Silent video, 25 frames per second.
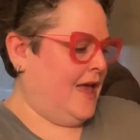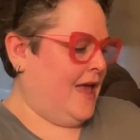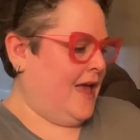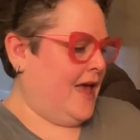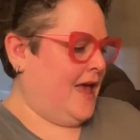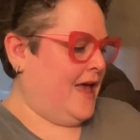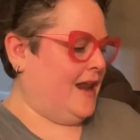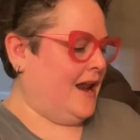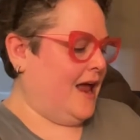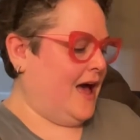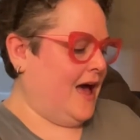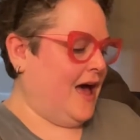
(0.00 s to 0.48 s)

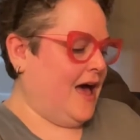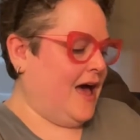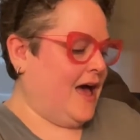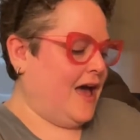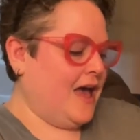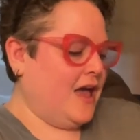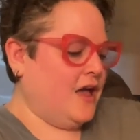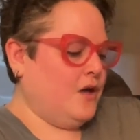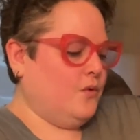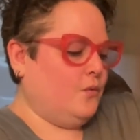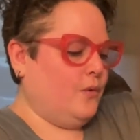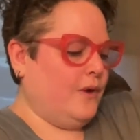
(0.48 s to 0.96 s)
And
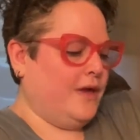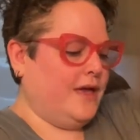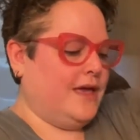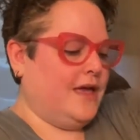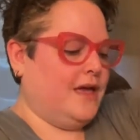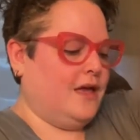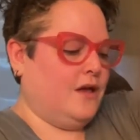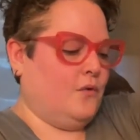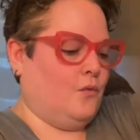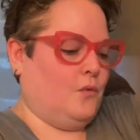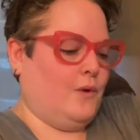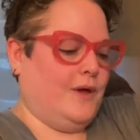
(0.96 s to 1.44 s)
I
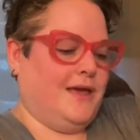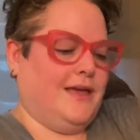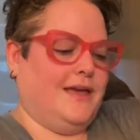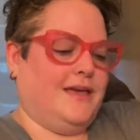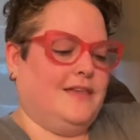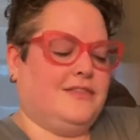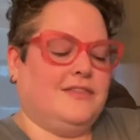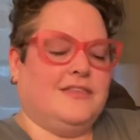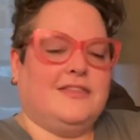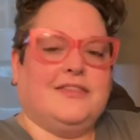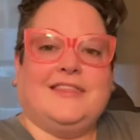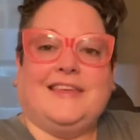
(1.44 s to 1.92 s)
went
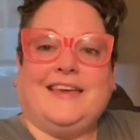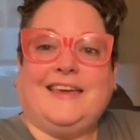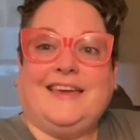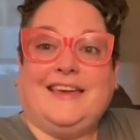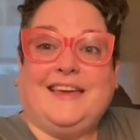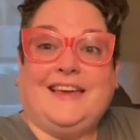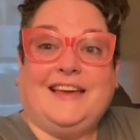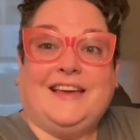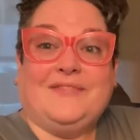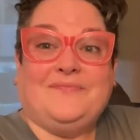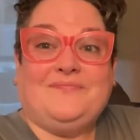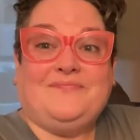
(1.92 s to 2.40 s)
with
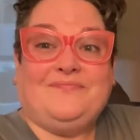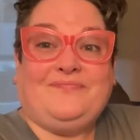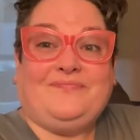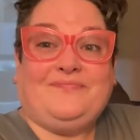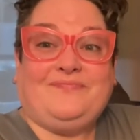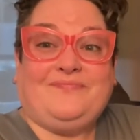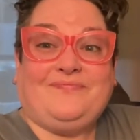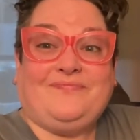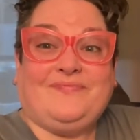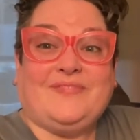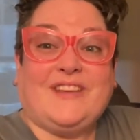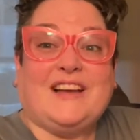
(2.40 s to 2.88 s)
the
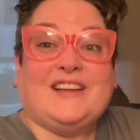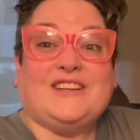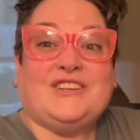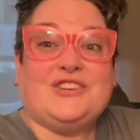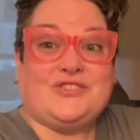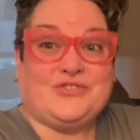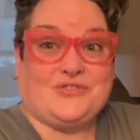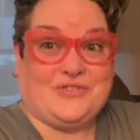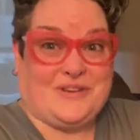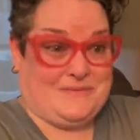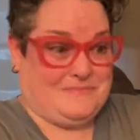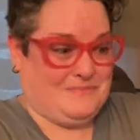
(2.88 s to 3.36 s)

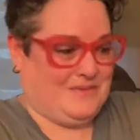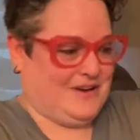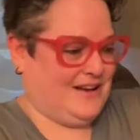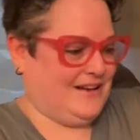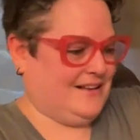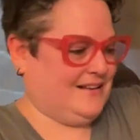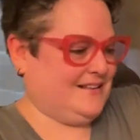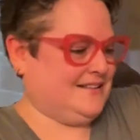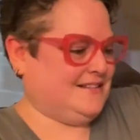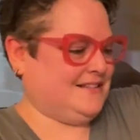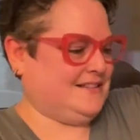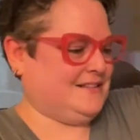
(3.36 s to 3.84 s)
treat
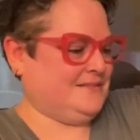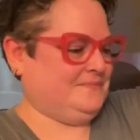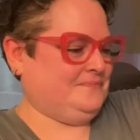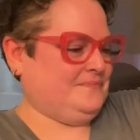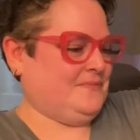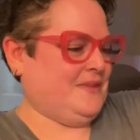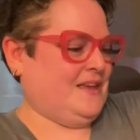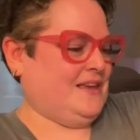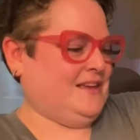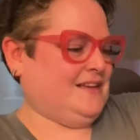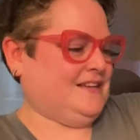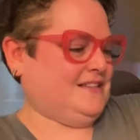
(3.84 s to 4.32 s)
box.
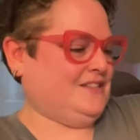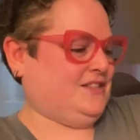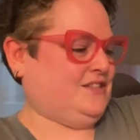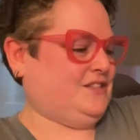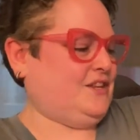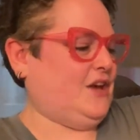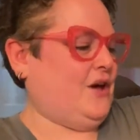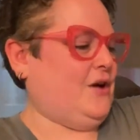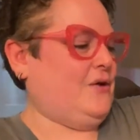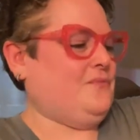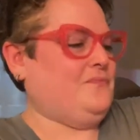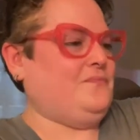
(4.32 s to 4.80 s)

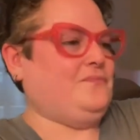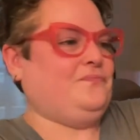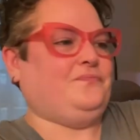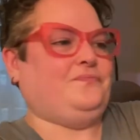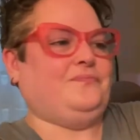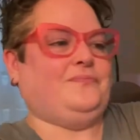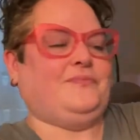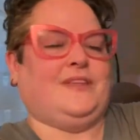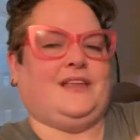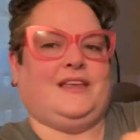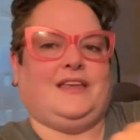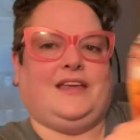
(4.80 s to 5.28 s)
So
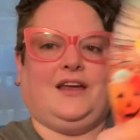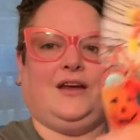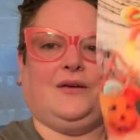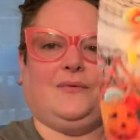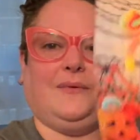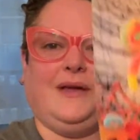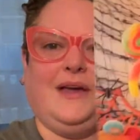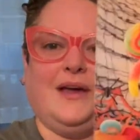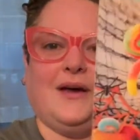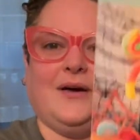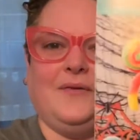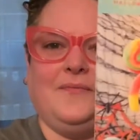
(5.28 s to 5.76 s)
here we
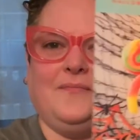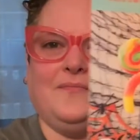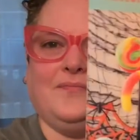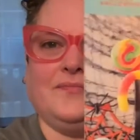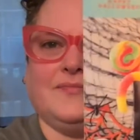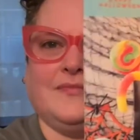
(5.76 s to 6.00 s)
go.